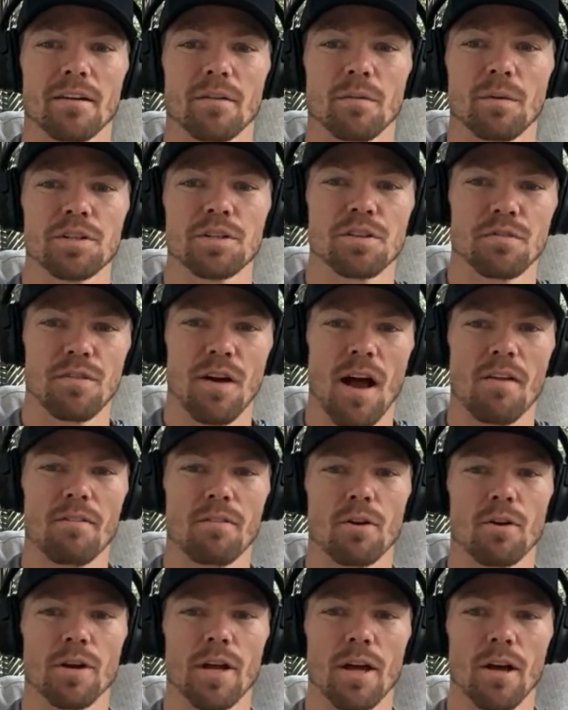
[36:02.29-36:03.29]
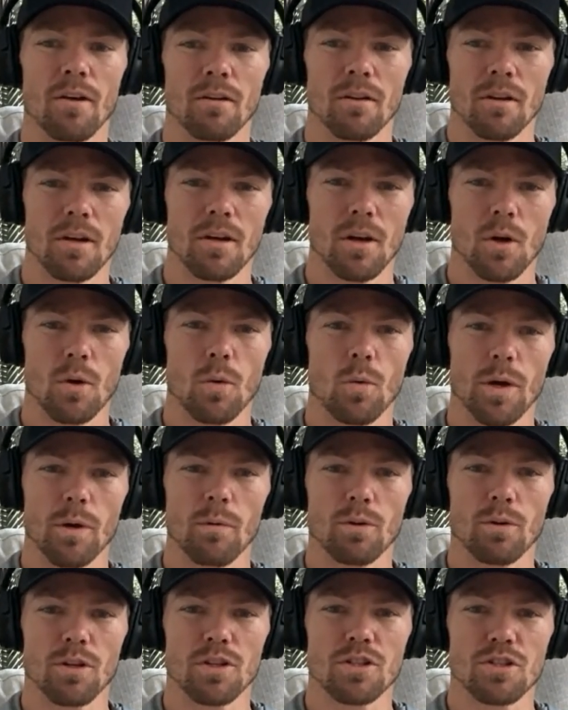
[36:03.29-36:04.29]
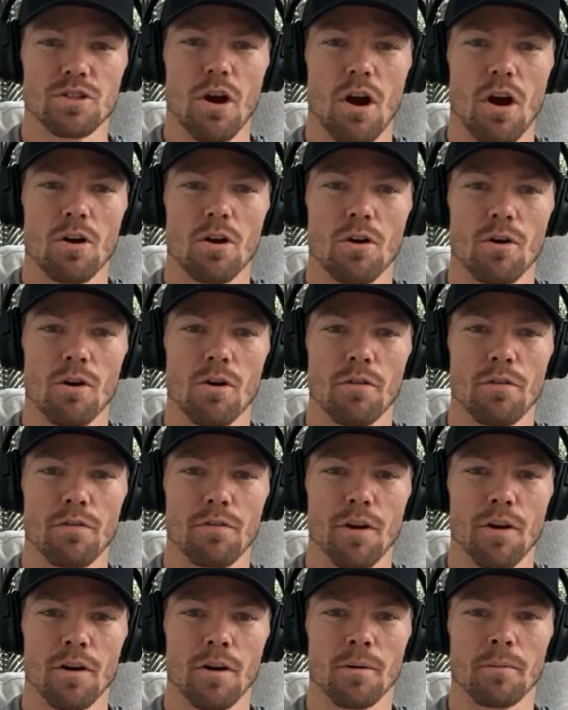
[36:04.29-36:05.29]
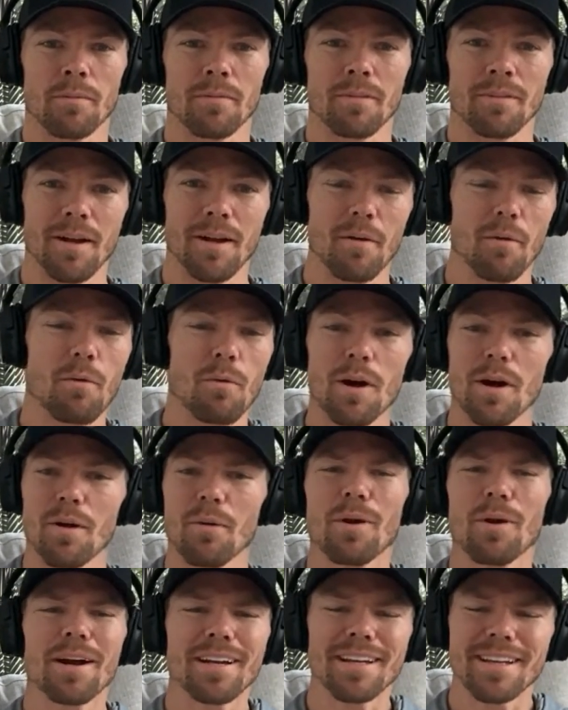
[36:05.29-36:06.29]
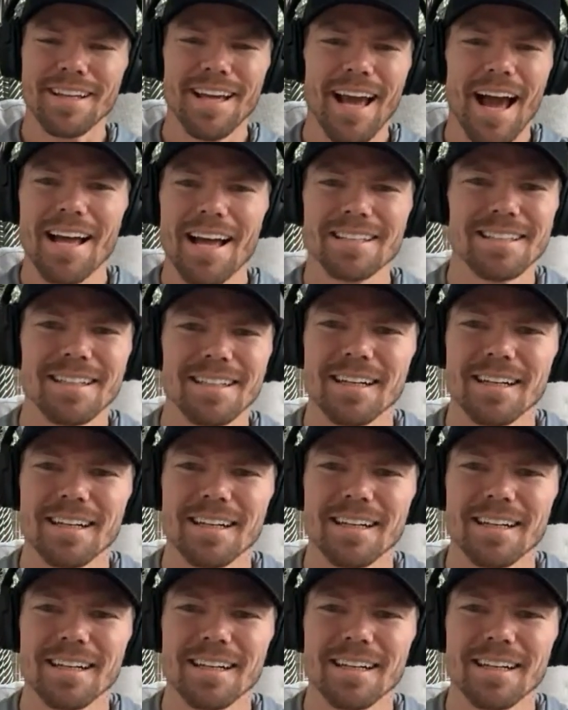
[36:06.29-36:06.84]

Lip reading: If we survive Cornell, we will just start our own firm. Right? Where did the idea